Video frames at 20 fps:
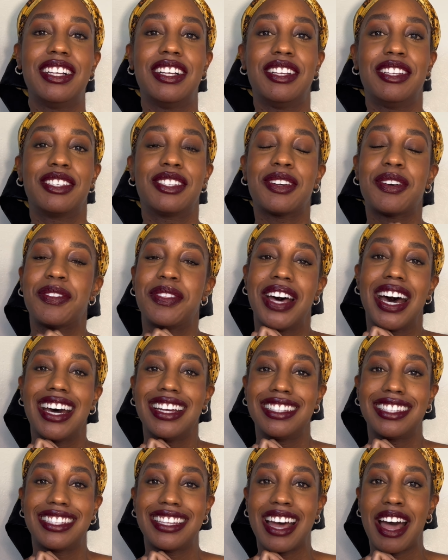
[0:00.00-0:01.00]
So
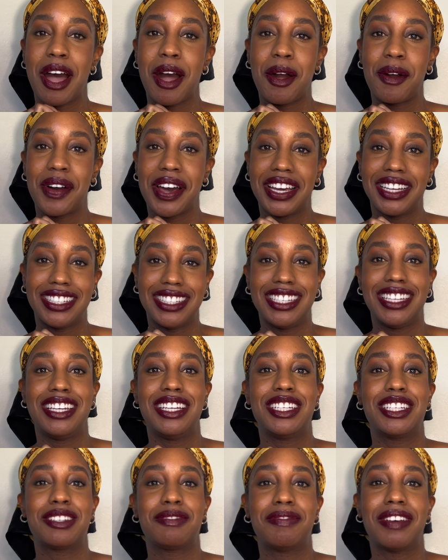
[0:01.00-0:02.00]
that's how I
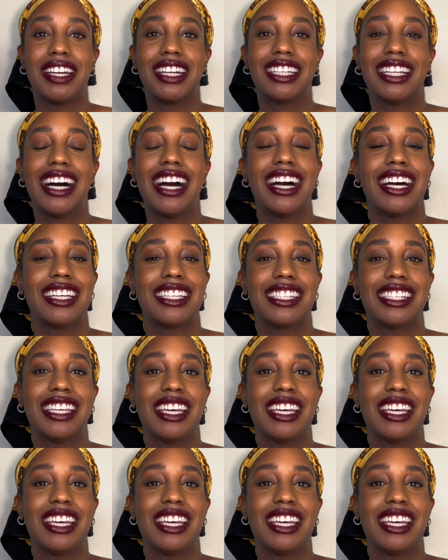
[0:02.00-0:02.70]
teach my class.